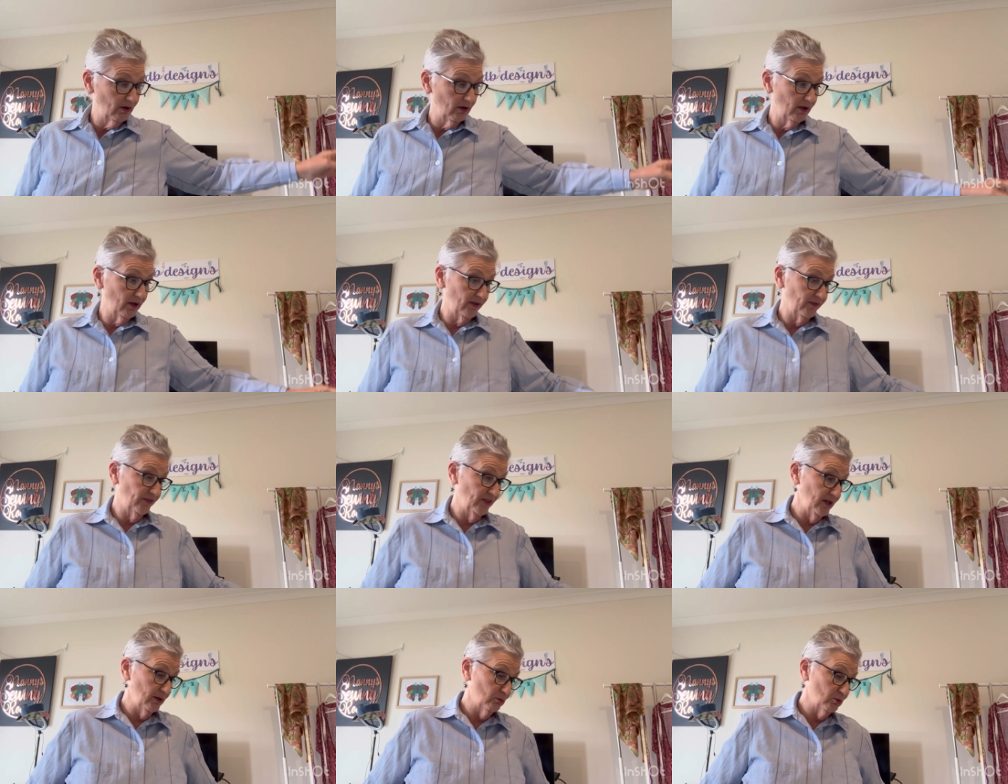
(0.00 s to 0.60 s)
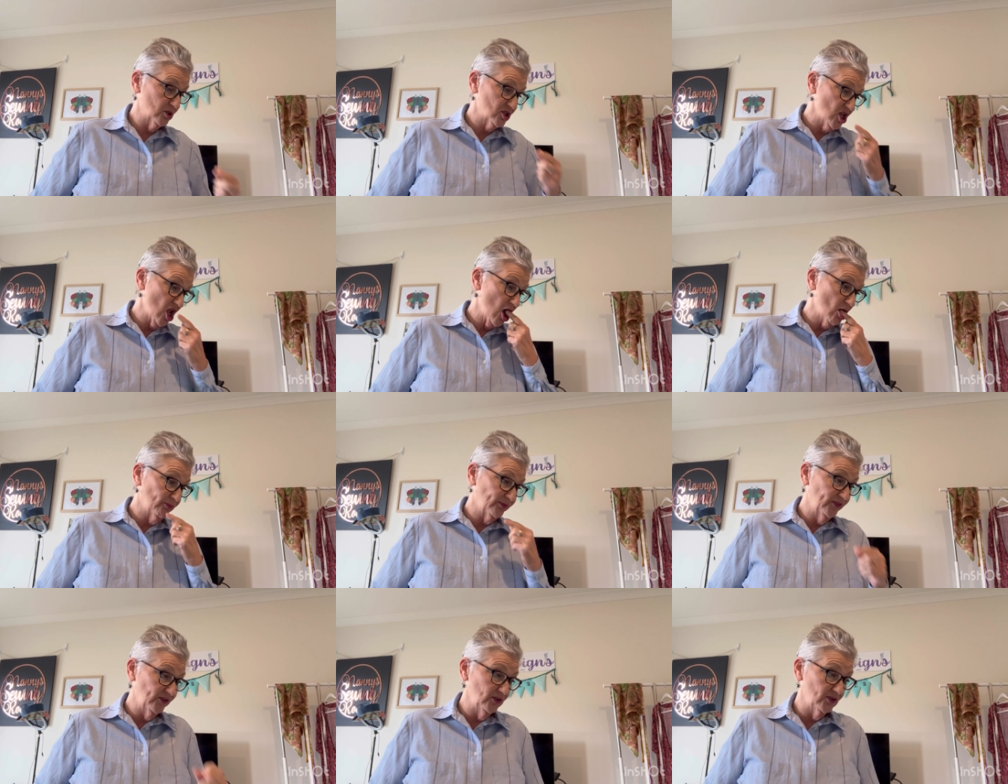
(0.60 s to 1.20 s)
I think what's
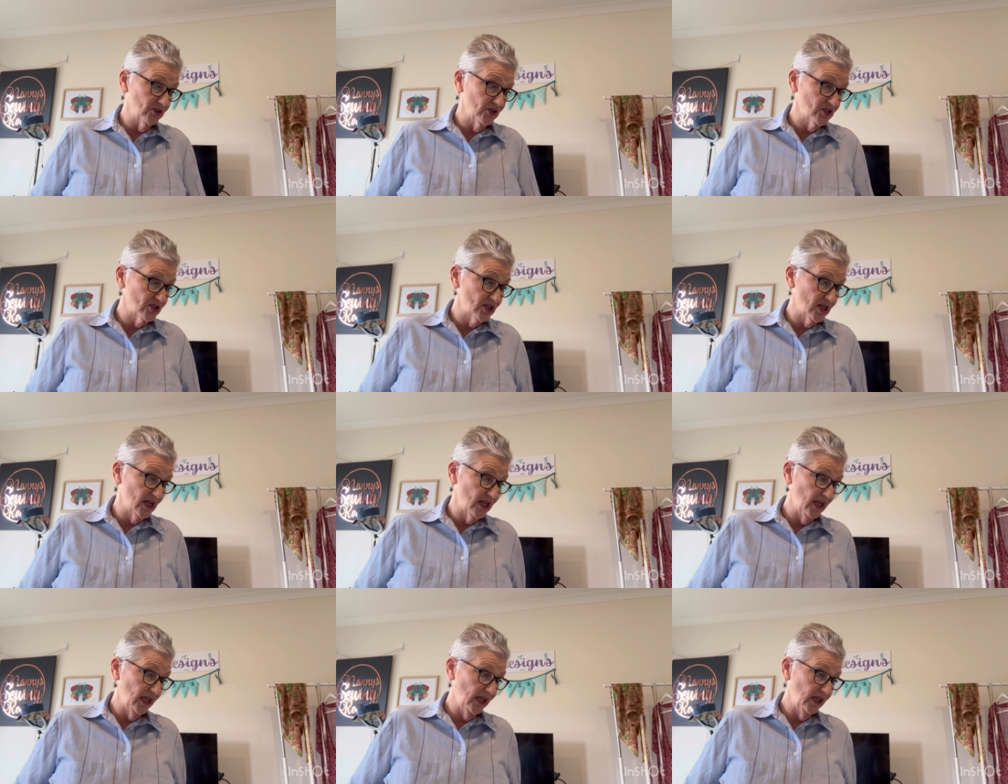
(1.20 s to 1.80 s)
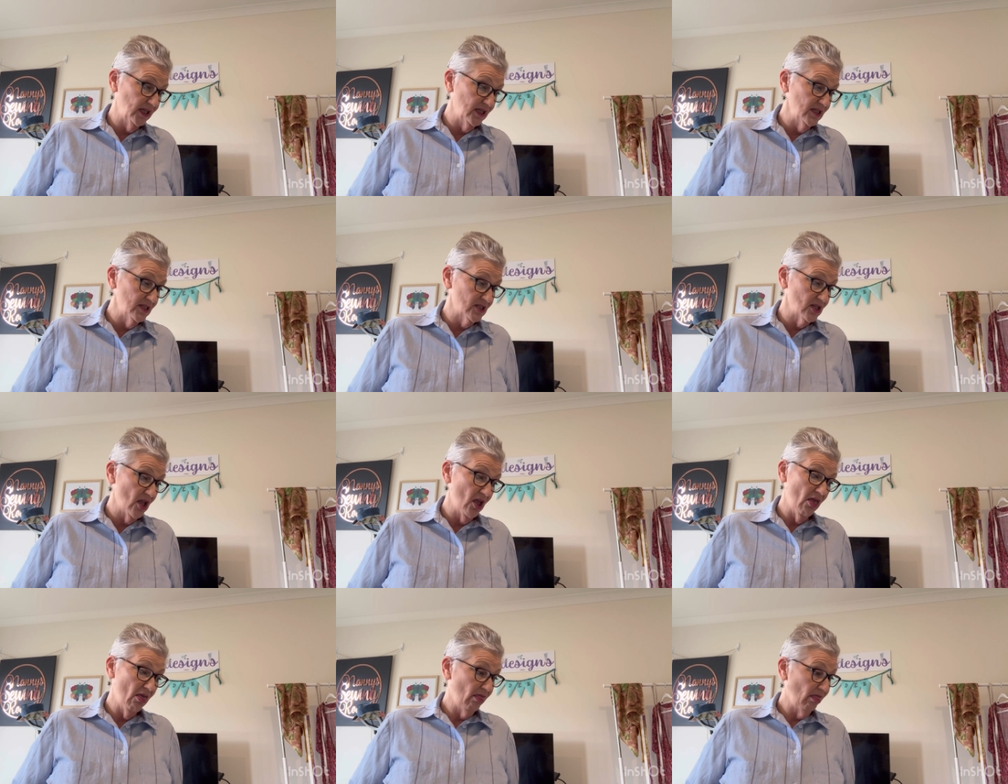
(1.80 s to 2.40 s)
up first is
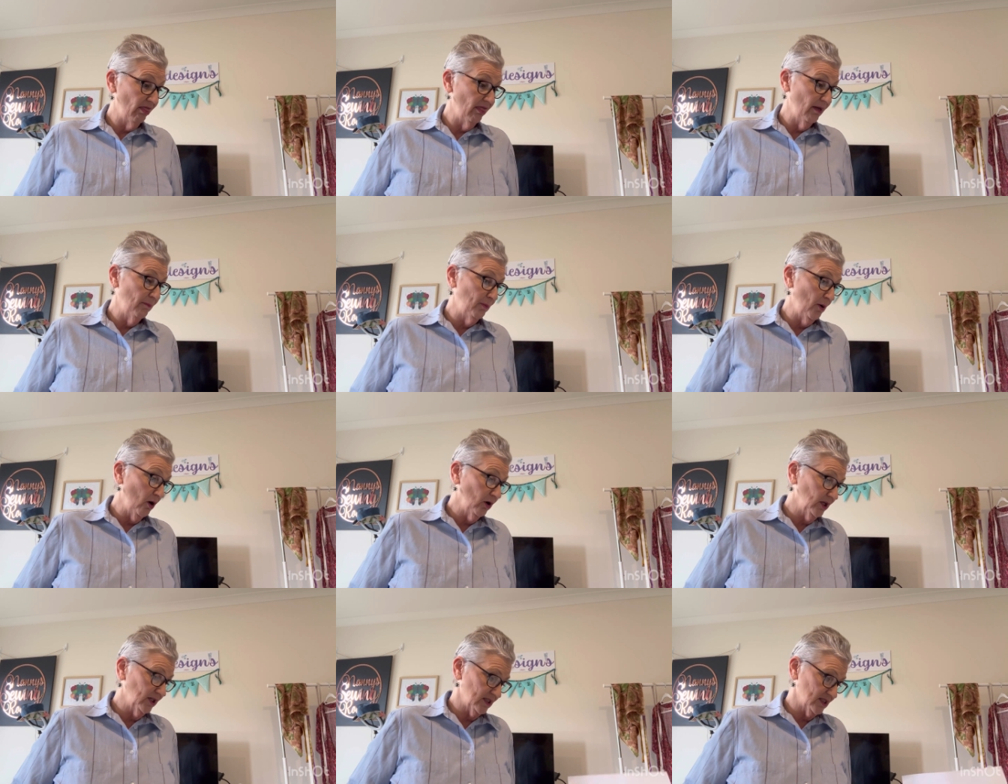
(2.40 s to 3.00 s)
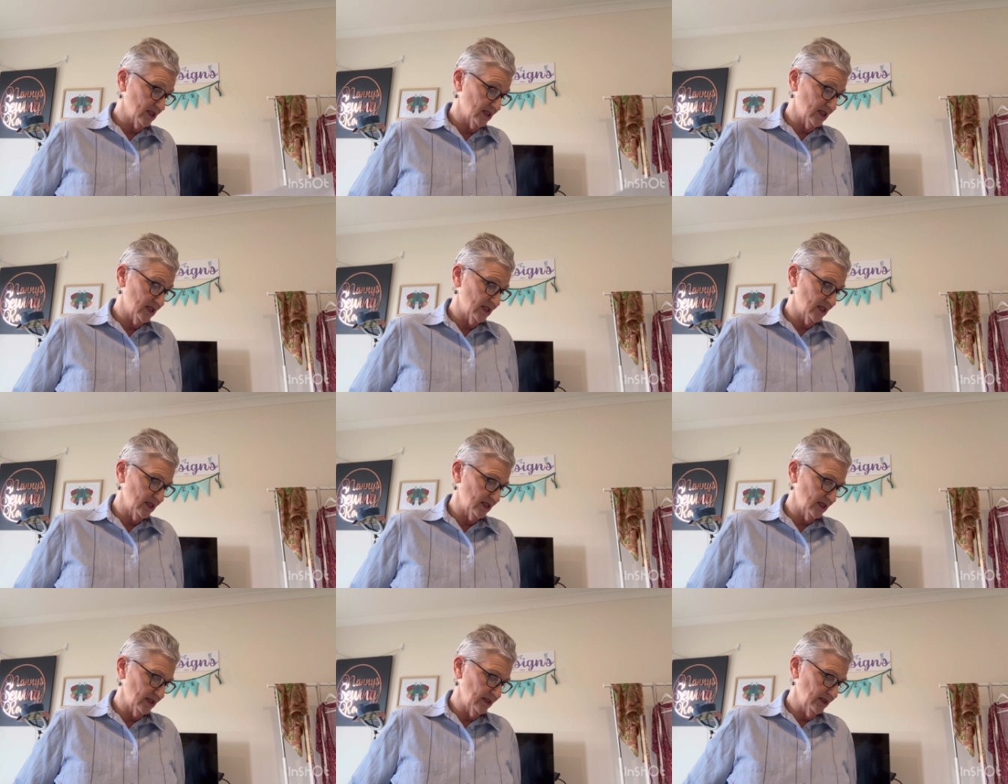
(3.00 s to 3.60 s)
the
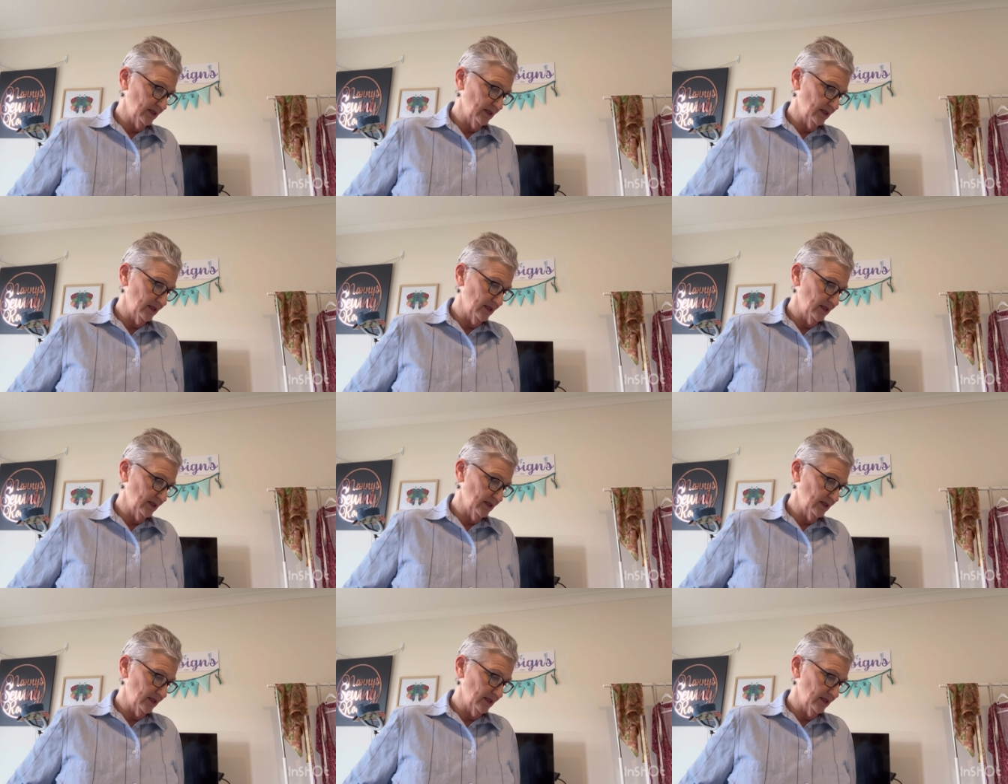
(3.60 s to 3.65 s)
pockets.